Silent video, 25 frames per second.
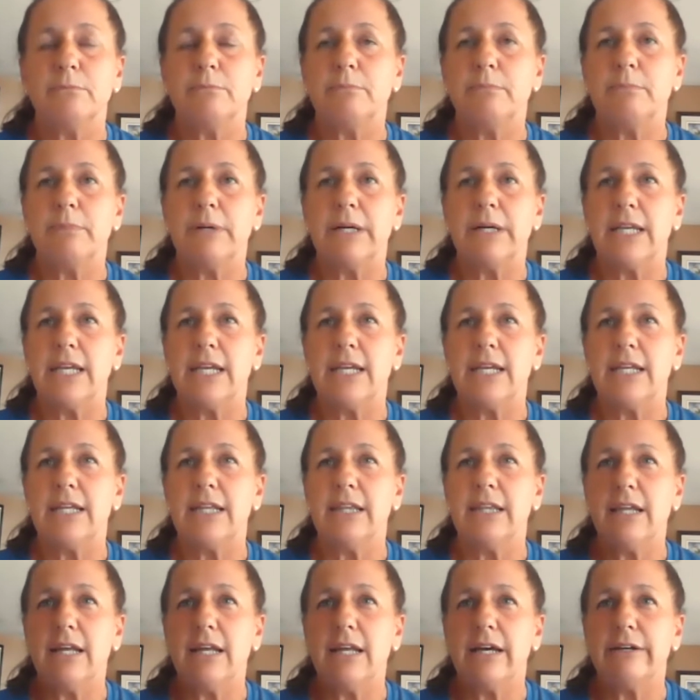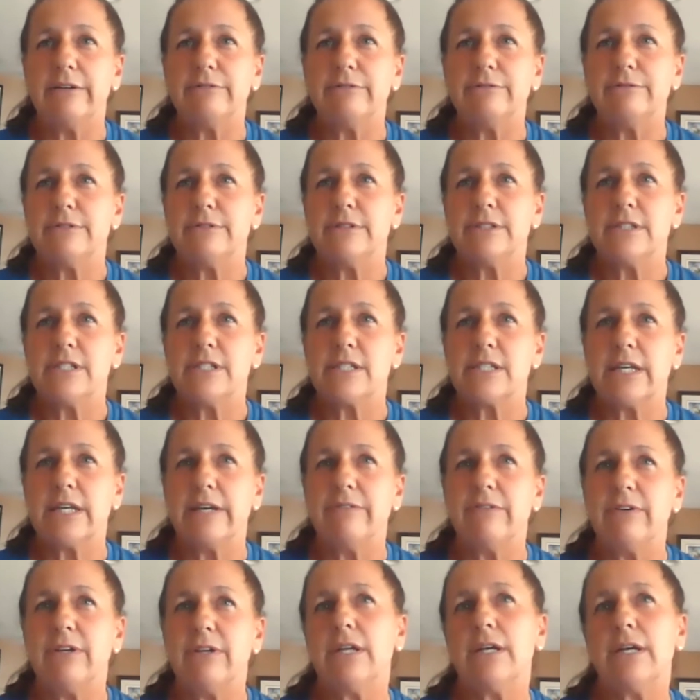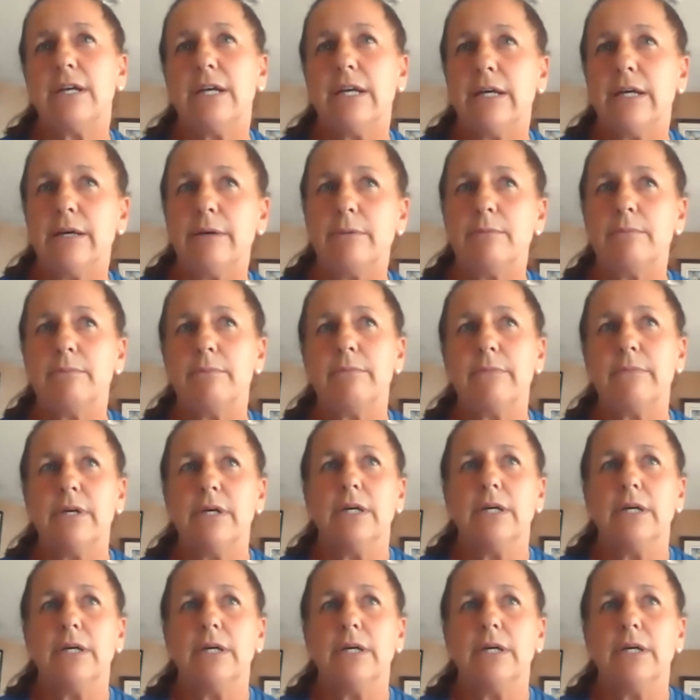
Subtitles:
but he loved just giving him